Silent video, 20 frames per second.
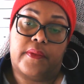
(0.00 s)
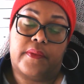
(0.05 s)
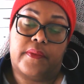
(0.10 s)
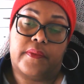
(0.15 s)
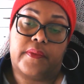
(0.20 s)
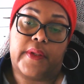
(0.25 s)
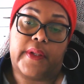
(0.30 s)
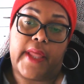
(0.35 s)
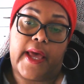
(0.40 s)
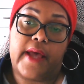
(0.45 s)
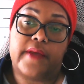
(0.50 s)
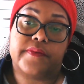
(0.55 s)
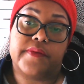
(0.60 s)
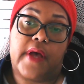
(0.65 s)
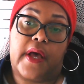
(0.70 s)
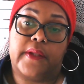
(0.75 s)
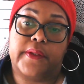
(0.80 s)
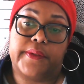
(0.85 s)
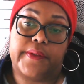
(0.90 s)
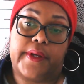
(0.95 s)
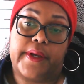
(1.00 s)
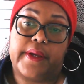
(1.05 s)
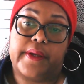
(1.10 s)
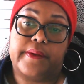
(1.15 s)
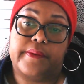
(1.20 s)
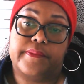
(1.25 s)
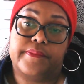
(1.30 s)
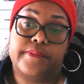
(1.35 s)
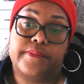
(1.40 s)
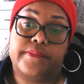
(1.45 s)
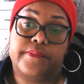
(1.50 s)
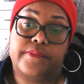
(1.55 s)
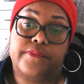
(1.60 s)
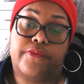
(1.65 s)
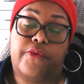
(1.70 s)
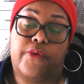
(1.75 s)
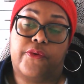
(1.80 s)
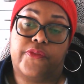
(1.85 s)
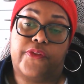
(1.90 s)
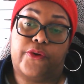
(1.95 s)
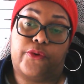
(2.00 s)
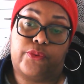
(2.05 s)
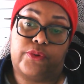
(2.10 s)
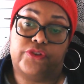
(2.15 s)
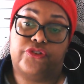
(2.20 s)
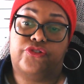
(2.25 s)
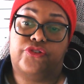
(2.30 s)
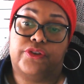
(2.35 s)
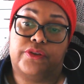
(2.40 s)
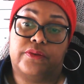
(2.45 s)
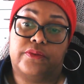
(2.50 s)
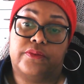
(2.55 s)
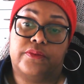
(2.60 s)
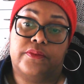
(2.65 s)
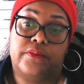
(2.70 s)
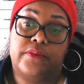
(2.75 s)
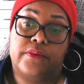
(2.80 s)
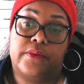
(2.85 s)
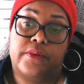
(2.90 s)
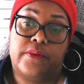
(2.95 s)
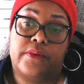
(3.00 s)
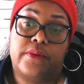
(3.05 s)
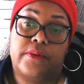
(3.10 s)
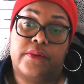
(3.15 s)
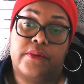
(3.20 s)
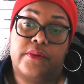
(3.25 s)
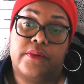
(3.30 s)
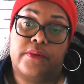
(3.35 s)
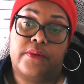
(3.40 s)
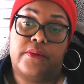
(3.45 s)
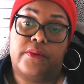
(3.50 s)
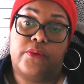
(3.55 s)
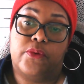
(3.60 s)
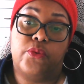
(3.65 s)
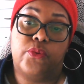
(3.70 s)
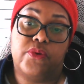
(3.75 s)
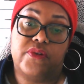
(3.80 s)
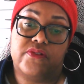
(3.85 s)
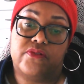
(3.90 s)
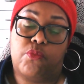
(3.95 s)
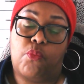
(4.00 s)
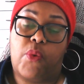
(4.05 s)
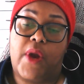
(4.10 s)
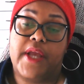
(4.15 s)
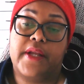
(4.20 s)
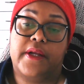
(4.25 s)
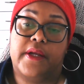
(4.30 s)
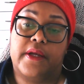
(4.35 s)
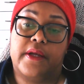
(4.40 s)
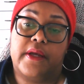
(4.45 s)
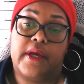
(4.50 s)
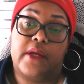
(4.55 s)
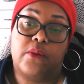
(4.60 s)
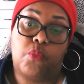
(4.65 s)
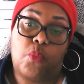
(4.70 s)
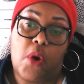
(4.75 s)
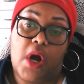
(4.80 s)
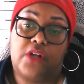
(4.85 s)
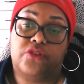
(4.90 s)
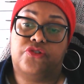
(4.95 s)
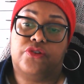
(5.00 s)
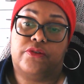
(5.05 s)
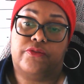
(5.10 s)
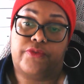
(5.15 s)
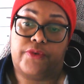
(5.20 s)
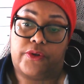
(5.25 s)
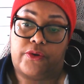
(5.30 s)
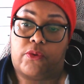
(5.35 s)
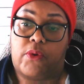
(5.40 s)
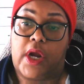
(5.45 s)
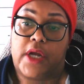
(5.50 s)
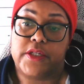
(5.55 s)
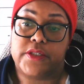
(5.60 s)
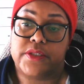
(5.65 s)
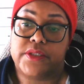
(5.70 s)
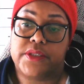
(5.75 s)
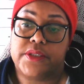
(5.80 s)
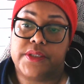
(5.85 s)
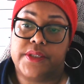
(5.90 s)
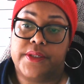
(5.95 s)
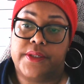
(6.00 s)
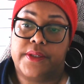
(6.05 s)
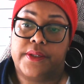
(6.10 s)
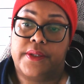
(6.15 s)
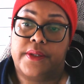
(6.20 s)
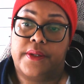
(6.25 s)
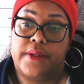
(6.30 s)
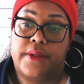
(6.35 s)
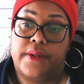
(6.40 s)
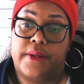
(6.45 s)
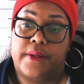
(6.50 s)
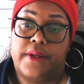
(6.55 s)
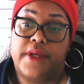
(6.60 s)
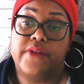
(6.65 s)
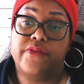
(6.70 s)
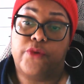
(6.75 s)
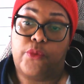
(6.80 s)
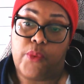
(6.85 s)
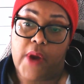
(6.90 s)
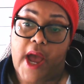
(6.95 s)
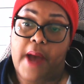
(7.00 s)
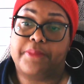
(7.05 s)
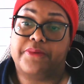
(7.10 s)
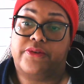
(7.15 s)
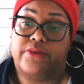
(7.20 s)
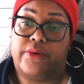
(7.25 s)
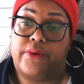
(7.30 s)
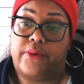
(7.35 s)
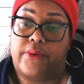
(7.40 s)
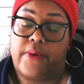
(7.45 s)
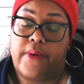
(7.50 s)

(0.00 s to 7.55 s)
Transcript: the last holiday for the Christian who is waiting and watching for Christ in the rapture.